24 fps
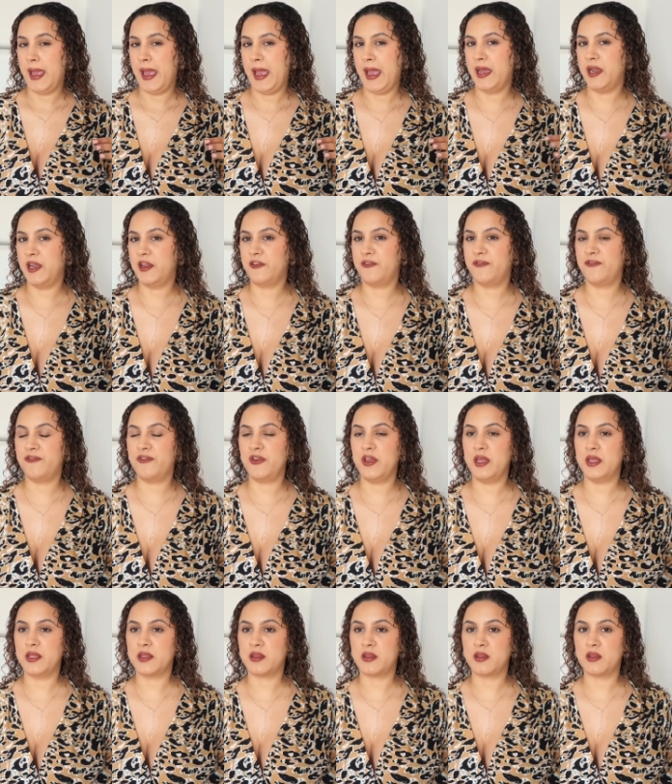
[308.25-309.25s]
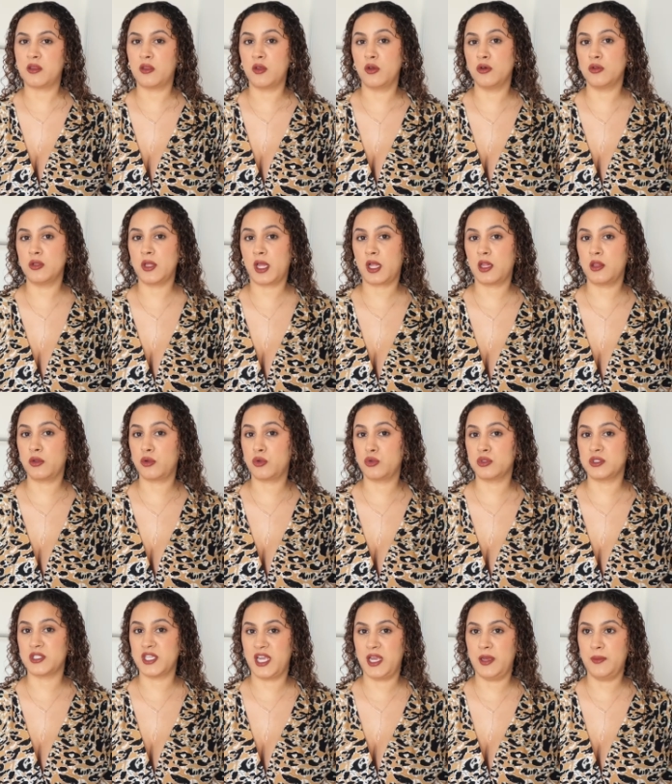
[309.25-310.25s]
And if it's still like a
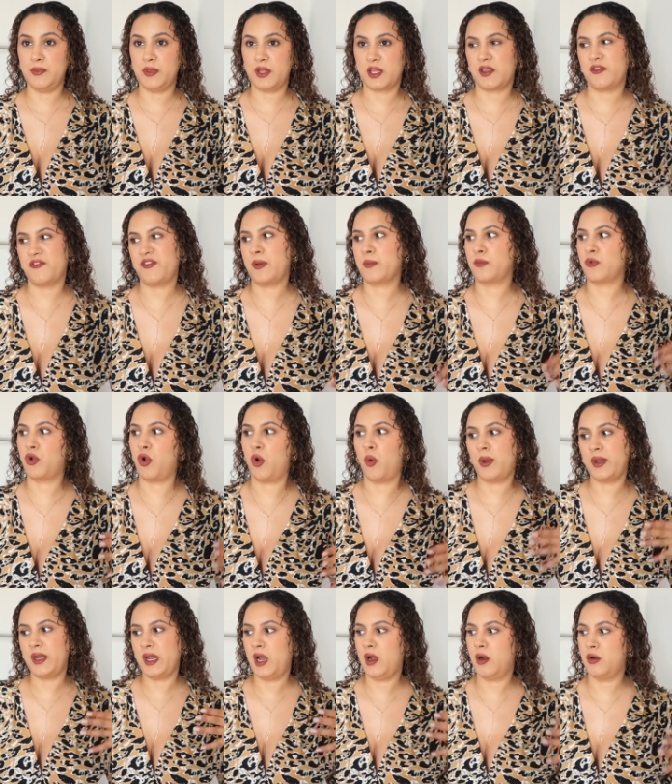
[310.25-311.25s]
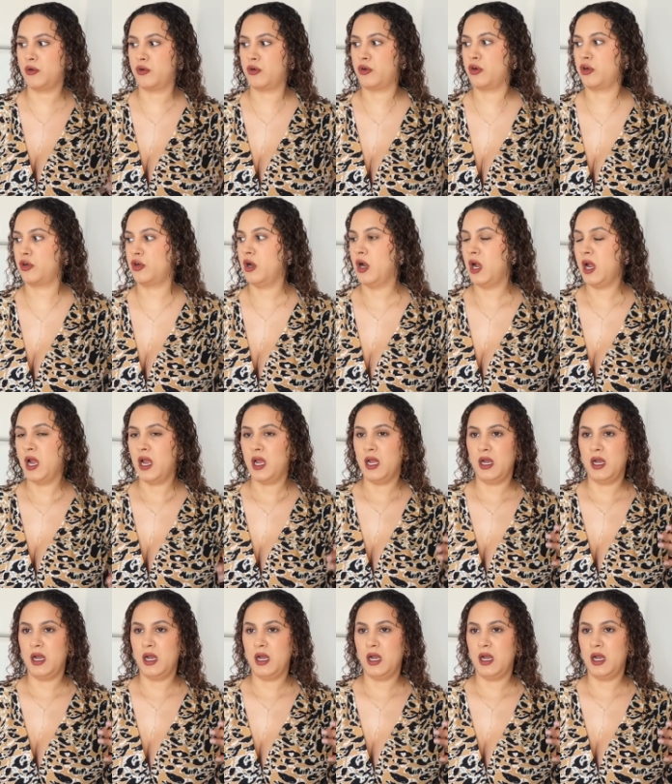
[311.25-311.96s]
little damp, like if I'm going out or